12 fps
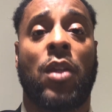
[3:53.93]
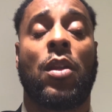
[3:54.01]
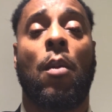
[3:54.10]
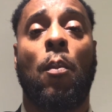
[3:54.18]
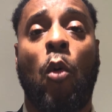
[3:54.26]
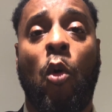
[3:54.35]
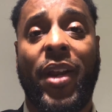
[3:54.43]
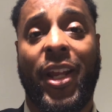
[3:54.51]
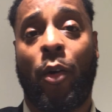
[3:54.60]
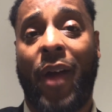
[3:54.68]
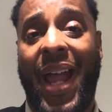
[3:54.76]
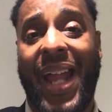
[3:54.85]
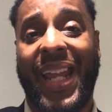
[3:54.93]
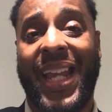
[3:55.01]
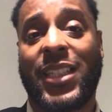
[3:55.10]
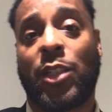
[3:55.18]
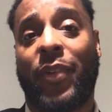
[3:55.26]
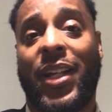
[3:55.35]
the more they're gonna act
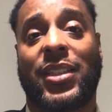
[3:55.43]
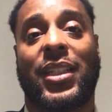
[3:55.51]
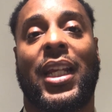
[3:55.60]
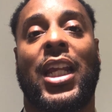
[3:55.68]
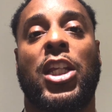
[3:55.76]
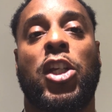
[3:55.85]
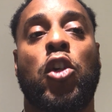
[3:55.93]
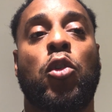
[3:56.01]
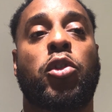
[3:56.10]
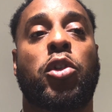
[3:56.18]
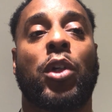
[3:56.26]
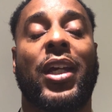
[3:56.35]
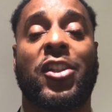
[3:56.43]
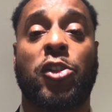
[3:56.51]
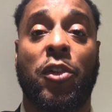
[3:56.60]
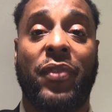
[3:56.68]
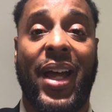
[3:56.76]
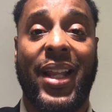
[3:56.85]
interested in you to get
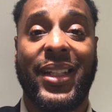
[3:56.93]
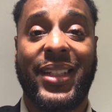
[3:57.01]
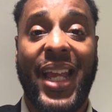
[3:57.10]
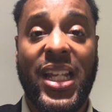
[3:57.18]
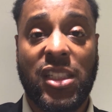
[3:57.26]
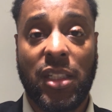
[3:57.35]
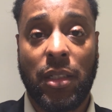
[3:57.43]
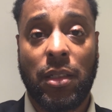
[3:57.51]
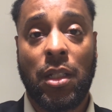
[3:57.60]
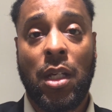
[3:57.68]
your validation.